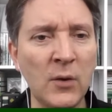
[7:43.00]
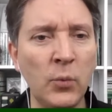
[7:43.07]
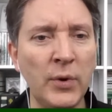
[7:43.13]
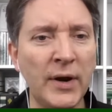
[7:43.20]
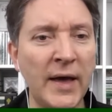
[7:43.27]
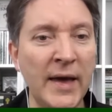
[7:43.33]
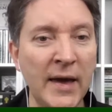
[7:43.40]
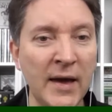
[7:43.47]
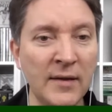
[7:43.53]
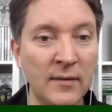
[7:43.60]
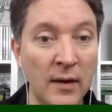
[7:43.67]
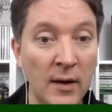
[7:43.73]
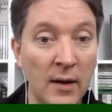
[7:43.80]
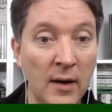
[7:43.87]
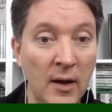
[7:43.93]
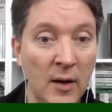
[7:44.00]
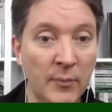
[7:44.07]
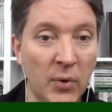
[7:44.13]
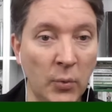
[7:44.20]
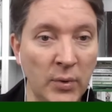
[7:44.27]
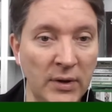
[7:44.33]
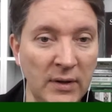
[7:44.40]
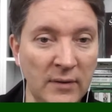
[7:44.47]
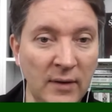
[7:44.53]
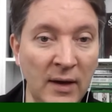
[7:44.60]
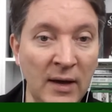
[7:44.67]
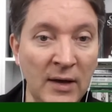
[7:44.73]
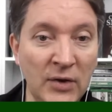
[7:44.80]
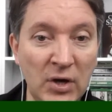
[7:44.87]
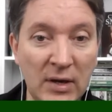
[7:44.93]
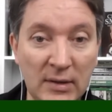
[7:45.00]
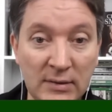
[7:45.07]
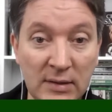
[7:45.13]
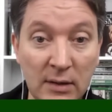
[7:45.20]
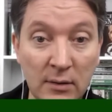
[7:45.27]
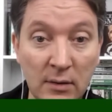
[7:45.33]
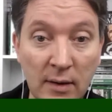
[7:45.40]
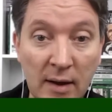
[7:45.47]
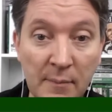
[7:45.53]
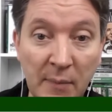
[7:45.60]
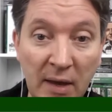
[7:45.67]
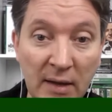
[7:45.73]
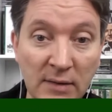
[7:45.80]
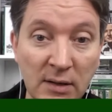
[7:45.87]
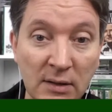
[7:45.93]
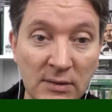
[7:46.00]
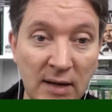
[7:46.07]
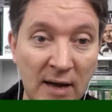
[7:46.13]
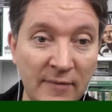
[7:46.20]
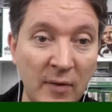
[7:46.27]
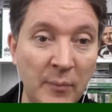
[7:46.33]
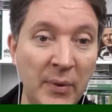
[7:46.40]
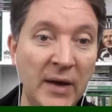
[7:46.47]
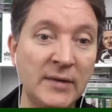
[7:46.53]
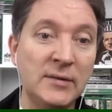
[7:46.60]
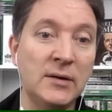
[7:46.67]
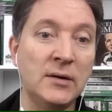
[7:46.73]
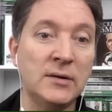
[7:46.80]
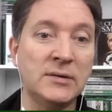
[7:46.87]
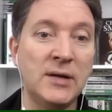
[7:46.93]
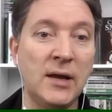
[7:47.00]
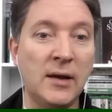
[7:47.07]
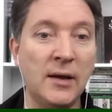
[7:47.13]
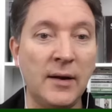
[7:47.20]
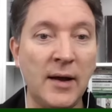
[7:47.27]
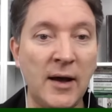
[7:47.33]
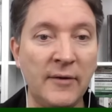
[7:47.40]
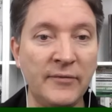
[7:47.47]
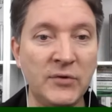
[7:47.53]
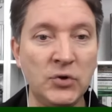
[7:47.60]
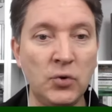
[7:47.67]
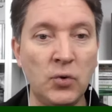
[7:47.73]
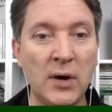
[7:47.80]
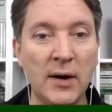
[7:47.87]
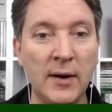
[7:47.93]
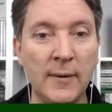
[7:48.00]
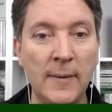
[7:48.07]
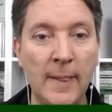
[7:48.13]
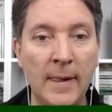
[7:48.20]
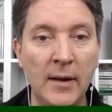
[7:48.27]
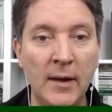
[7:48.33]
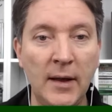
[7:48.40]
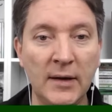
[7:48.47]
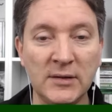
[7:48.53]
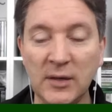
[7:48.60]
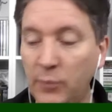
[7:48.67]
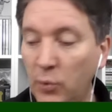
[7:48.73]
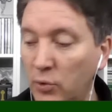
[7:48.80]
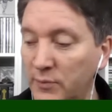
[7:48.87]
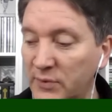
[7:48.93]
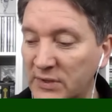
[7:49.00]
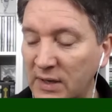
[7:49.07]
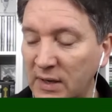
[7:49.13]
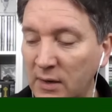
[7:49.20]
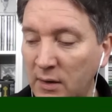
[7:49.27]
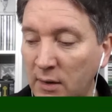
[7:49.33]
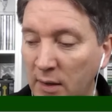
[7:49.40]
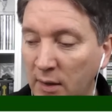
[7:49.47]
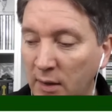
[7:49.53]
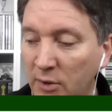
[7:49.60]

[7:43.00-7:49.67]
We're ahead, but we need AJ, Taylor and Maeda to have a better second half. Joe Hart is a bomb scare.